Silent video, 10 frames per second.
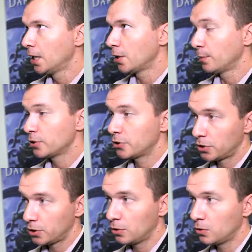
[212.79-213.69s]
Number
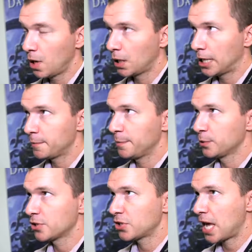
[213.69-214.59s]
2, a lot of
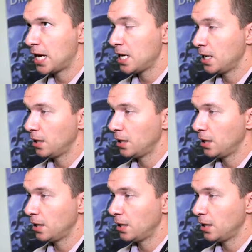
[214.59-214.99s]
people said,